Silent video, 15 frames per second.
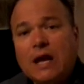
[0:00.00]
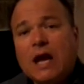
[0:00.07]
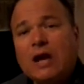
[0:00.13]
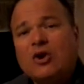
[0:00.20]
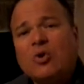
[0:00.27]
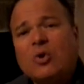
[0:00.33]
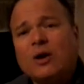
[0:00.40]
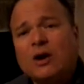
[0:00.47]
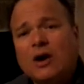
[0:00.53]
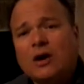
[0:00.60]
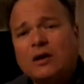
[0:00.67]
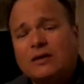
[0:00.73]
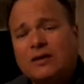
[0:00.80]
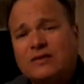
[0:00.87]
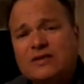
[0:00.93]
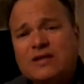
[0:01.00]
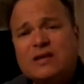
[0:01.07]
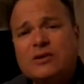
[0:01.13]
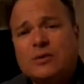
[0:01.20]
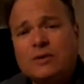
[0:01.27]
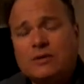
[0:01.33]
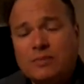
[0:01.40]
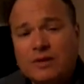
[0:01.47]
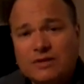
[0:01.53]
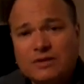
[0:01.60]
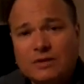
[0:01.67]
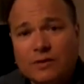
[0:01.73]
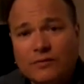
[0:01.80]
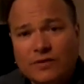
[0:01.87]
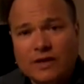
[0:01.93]
and going on continuing to be a
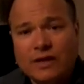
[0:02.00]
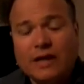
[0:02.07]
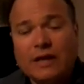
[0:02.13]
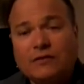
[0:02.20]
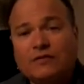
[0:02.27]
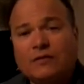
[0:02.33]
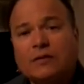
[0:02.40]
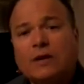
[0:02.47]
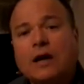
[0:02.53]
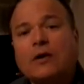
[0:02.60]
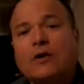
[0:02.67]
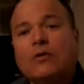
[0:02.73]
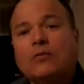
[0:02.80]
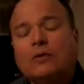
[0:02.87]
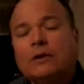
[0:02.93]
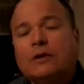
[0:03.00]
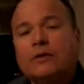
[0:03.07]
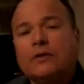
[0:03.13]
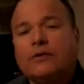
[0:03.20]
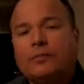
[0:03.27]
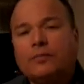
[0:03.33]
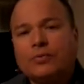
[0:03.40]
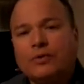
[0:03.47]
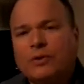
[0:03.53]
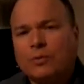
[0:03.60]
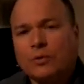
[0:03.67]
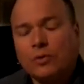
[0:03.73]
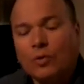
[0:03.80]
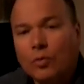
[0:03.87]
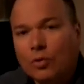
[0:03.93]
Soviet agent, not only in those
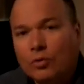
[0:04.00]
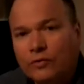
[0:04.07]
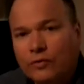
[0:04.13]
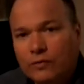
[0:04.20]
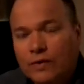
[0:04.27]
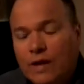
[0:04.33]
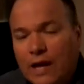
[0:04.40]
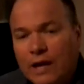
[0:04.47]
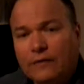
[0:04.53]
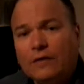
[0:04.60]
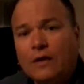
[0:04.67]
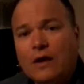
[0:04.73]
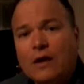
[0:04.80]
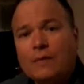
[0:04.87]
pre-World War II days,